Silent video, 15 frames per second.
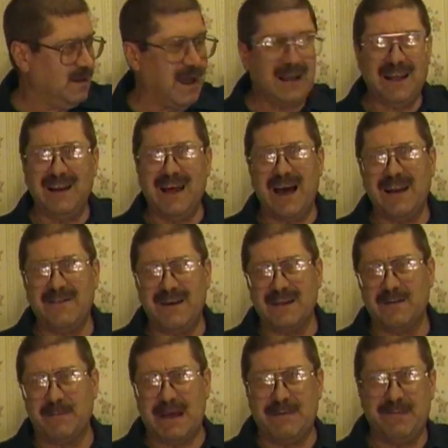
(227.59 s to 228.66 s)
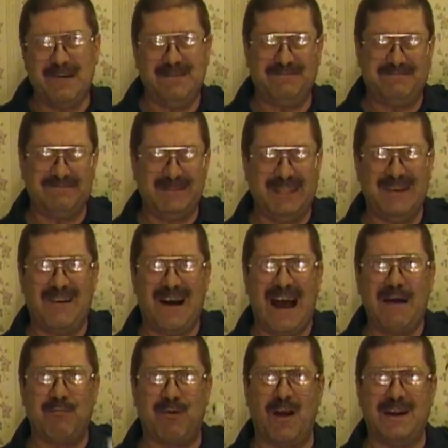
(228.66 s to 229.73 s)
like a lot of other people, you know,
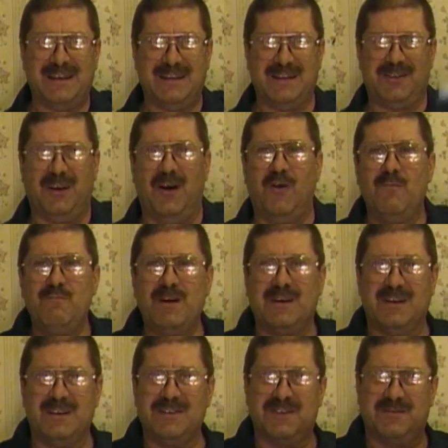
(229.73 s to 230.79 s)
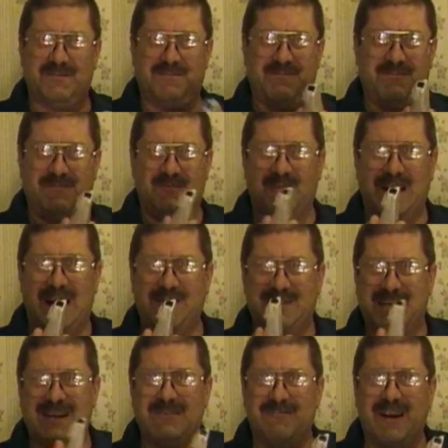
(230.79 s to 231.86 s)
I brought this home because when I
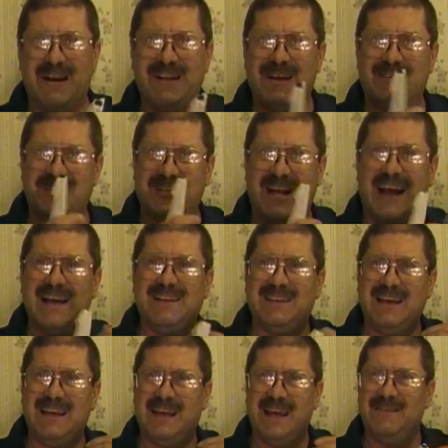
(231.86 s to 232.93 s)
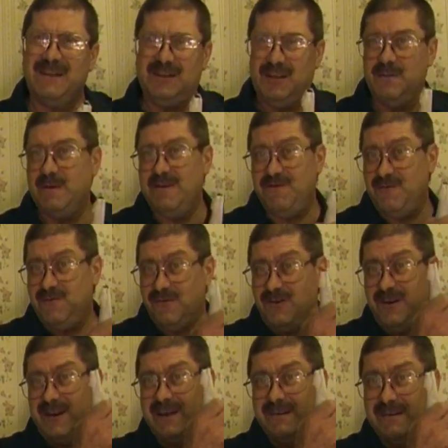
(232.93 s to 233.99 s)
was in at Radio Shack, they gave it to me for
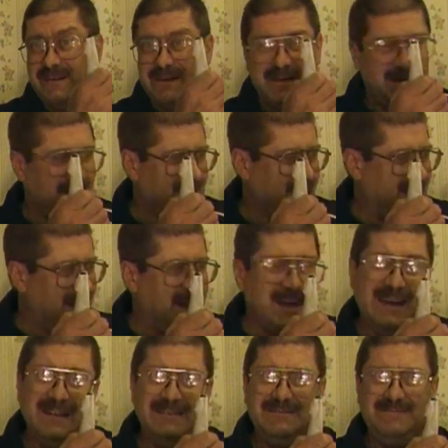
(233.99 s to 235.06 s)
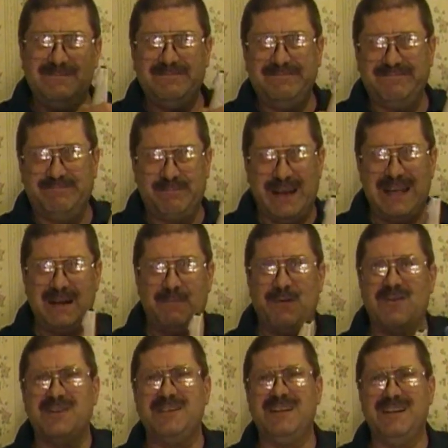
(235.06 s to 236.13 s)
free. And being
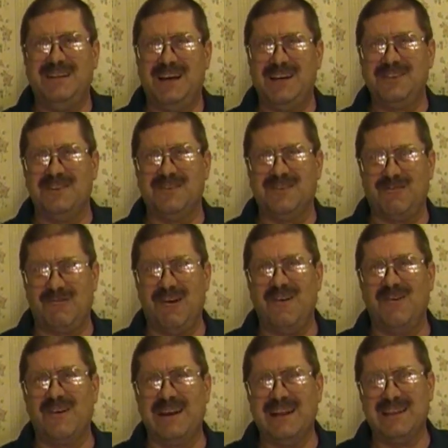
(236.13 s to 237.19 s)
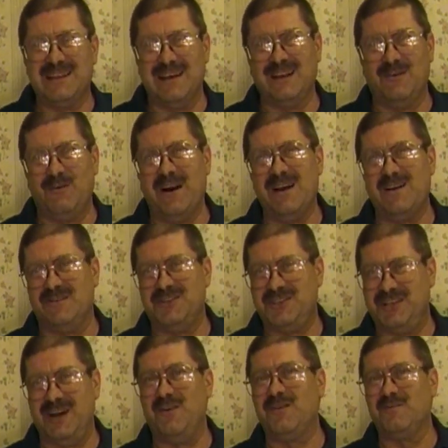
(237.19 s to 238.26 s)
a person that doesn't throw anything away or
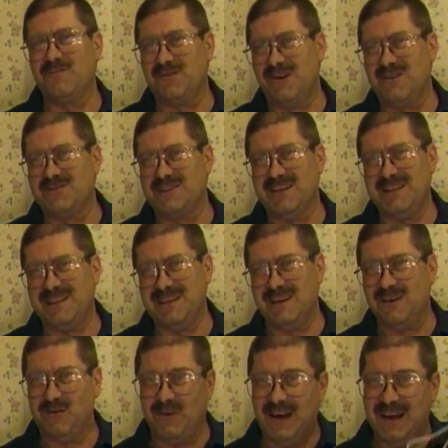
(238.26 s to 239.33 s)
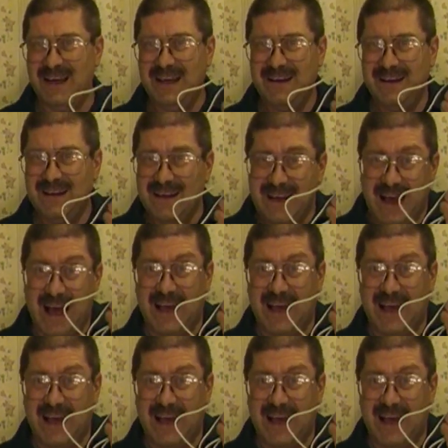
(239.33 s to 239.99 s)
seldom throws anything away,